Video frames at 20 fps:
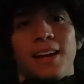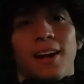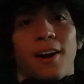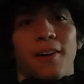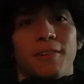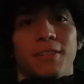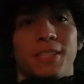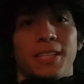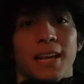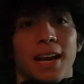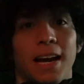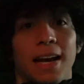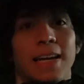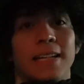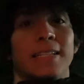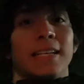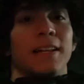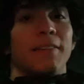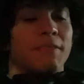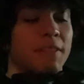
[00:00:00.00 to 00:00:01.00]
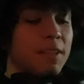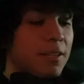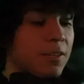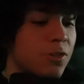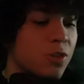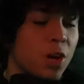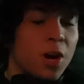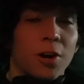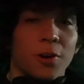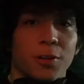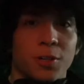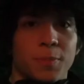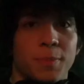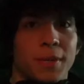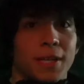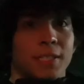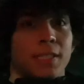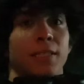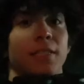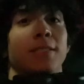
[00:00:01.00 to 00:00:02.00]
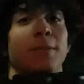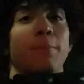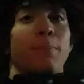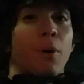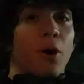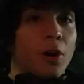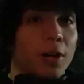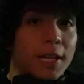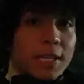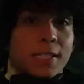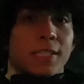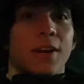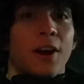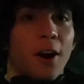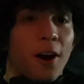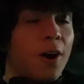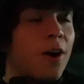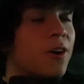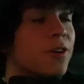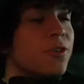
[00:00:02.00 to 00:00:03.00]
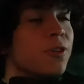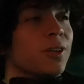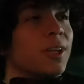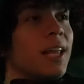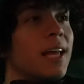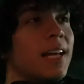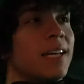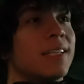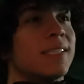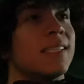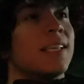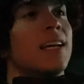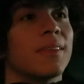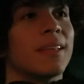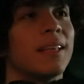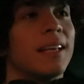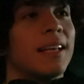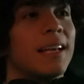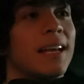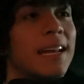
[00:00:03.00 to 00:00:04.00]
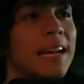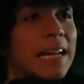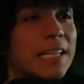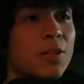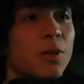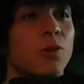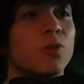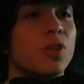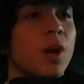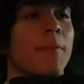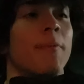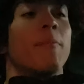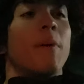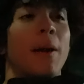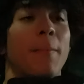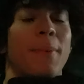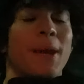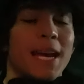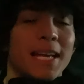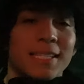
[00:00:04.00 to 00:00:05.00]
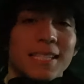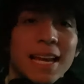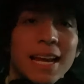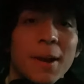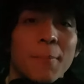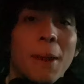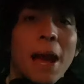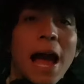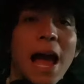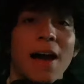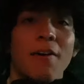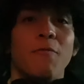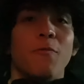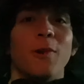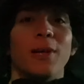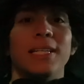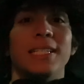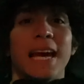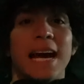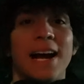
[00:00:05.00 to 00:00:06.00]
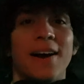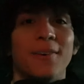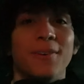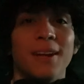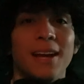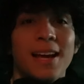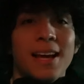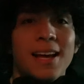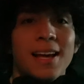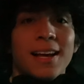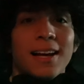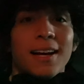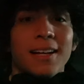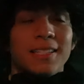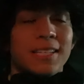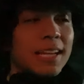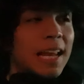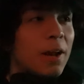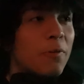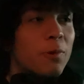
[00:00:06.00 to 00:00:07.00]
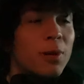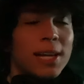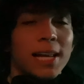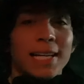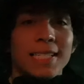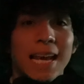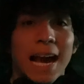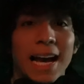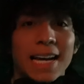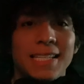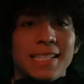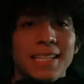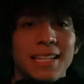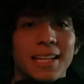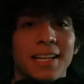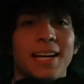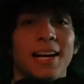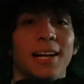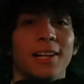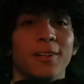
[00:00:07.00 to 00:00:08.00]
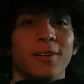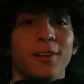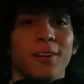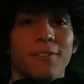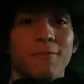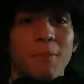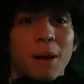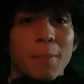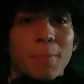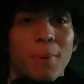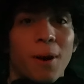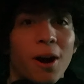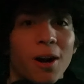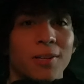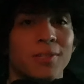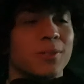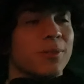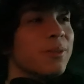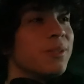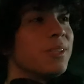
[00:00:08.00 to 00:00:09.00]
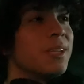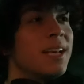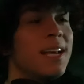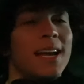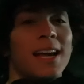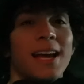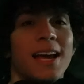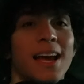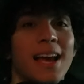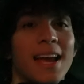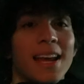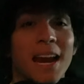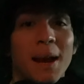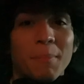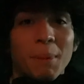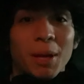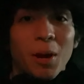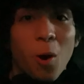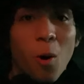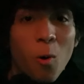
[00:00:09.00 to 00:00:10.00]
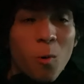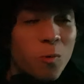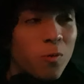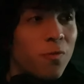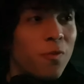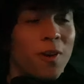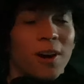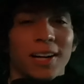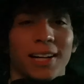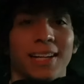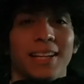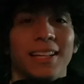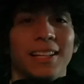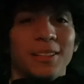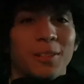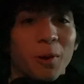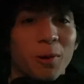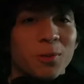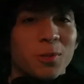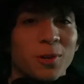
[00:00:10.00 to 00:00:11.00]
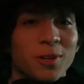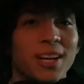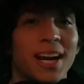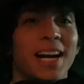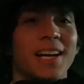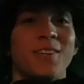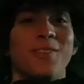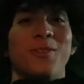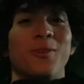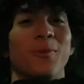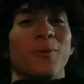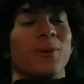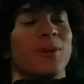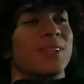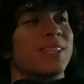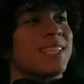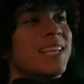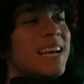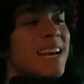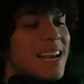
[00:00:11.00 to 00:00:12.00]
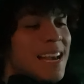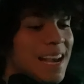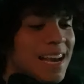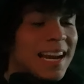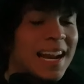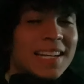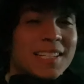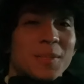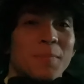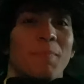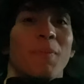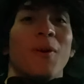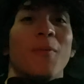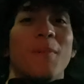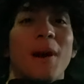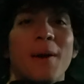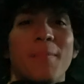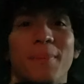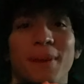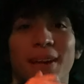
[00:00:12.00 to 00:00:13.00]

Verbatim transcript: obviously I hate deadlifting in joggers because the bar gets caught on your legs. And I started dropping my pants and I'm halfway down until I realize I see the color of my boxers. And I'm like, oh fuck, those are not shorts. And I just pull my